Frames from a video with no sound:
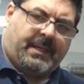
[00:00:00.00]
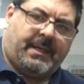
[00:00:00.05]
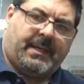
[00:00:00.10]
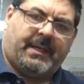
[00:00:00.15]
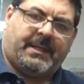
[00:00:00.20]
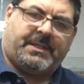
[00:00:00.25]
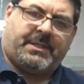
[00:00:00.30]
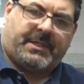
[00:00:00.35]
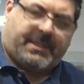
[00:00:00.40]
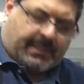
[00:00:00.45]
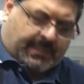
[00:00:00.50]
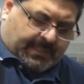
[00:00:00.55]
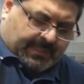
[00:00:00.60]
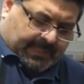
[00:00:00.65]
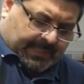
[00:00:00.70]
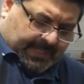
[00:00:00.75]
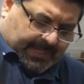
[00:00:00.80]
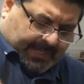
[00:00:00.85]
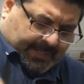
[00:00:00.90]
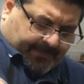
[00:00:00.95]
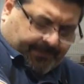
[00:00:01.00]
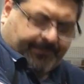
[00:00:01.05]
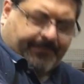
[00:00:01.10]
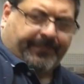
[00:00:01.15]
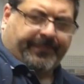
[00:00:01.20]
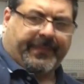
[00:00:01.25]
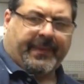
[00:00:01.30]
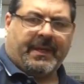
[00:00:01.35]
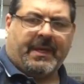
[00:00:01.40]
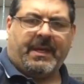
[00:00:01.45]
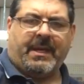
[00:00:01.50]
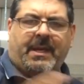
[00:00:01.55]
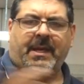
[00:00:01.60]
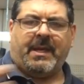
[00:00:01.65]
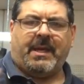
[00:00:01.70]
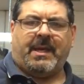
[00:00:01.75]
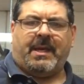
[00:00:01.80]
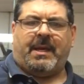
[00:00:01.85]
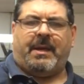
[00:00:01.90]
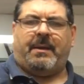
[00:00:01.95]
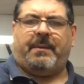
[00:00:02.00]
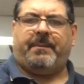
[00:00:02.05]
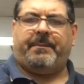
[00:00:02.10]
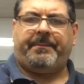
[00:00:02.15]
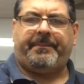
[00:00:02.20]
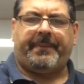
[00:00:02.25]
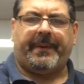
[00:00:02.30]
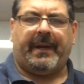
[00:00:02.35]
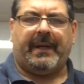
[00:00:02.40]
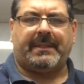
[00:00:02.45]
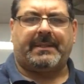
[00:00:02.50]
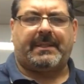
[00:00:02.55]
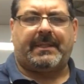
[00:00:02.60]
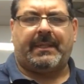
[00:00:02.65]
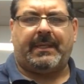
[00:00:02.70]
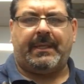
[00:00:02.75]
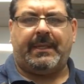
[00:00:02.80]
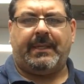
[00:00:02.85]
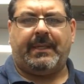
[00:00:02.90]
as you can see, but